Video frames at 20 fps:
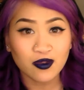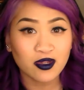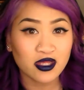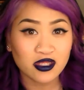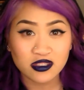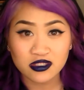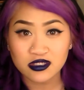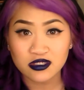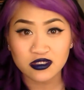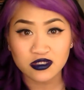you
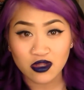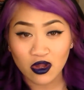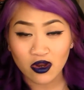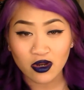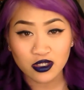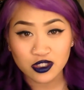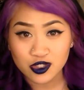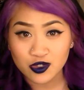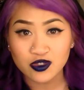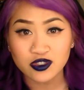need to
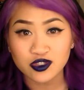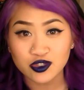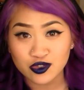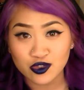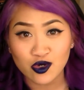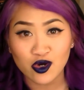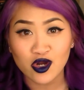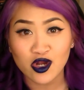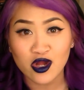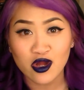start doing
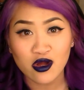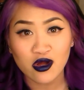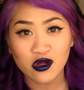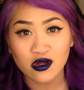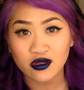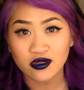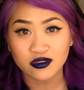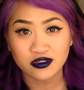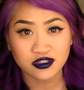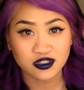
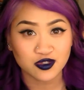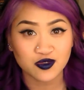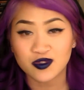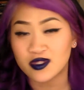tutorials,